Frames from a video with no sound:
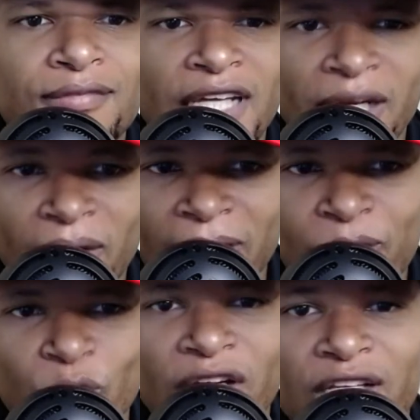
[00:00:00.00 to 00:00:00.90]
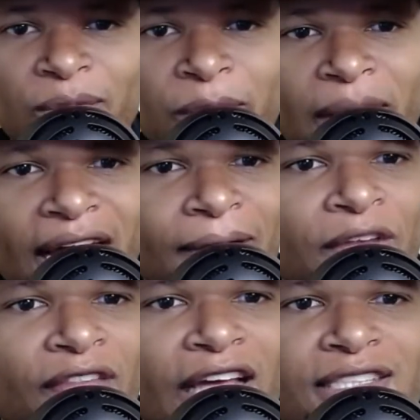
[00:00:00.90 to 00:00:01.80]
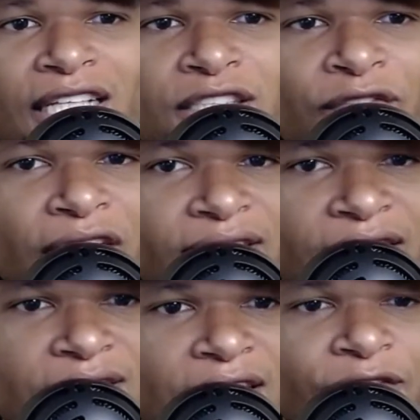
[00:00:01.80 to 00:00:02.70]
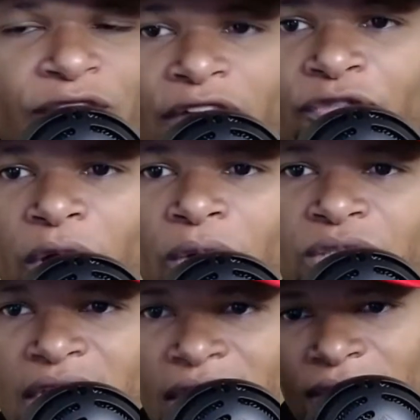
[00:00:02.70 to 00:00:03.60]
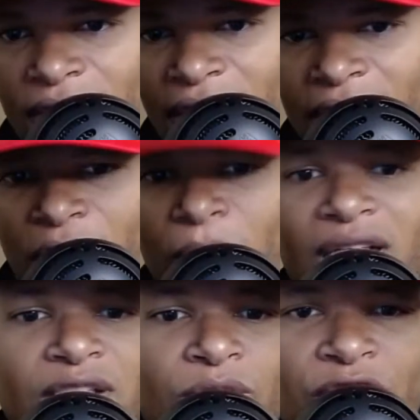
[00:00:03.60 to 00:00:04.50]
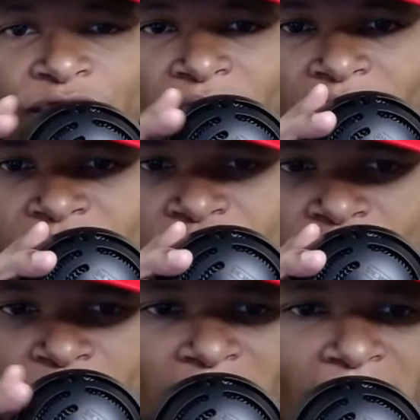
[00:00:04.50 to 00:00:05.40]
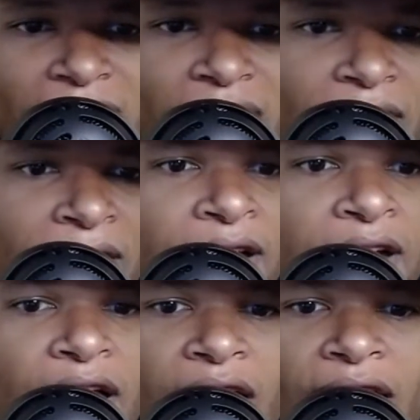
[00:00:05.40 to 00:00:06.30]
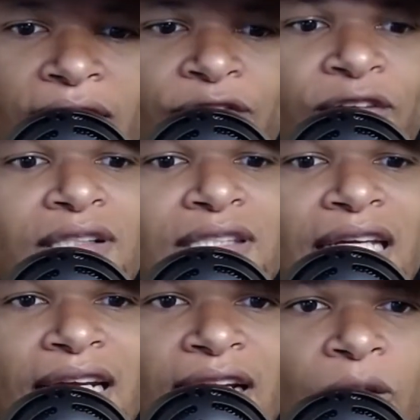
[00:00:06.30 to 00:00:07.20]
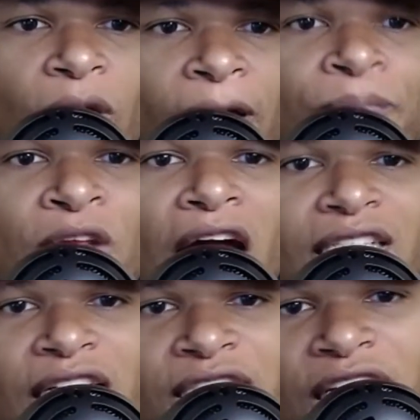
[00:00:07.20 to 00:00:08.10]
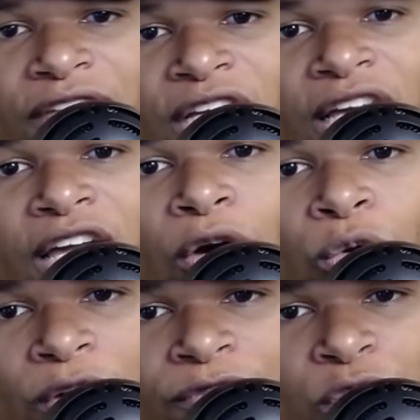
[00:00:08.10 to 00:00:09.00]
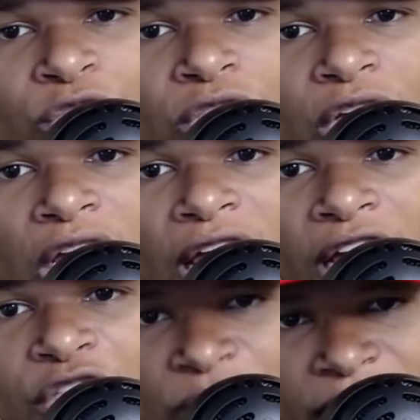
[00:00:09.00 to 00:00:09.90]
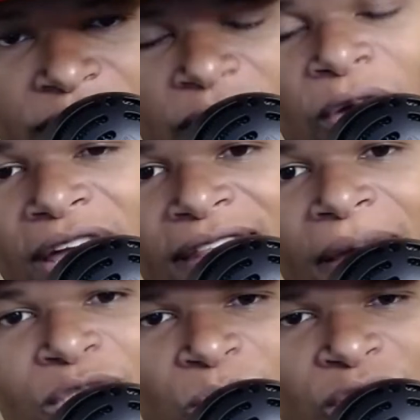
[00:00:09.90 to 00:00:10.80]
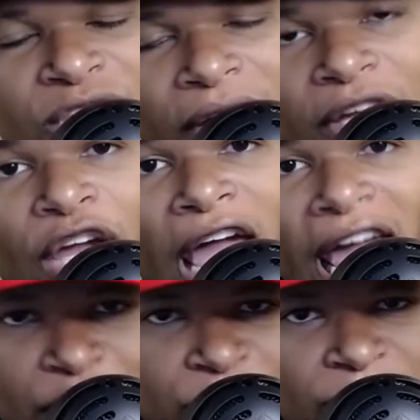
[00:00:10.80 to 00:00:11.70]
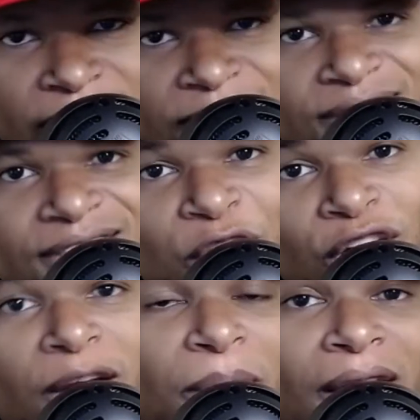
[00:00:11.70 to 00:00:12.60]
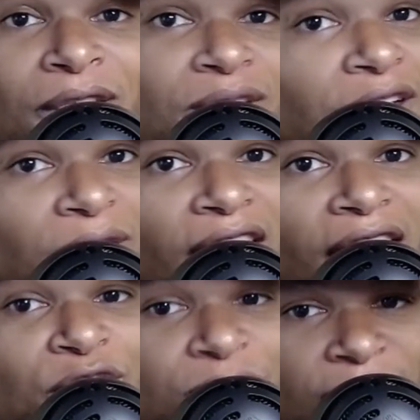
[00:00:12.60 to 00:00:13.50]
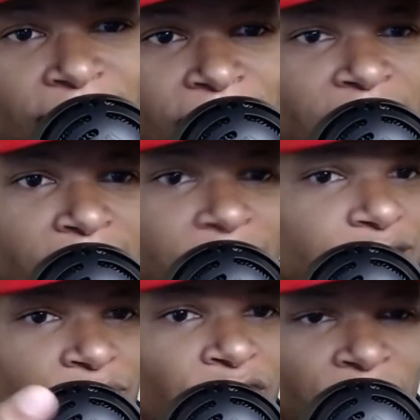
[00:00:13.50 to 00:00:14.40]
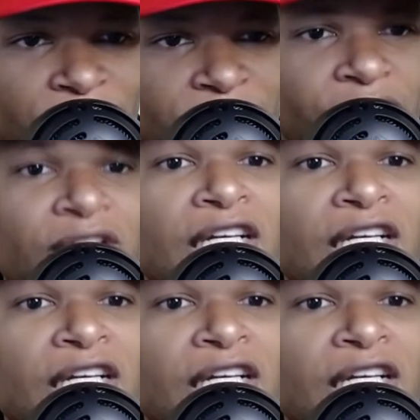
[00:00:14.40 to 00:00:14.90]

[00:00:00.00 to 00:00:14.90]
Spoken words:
Anyway, reading a little bit about it, they say stuff like this. They froze it. They're messing with the funds. They're not letting the funds get anywhere. Attention, Give, Send, Go grifters and hatriots. Oh, yeah, that was the word. Sorry. Hatriots. So you're not a patriot. You're a hatriot because you think for yourself.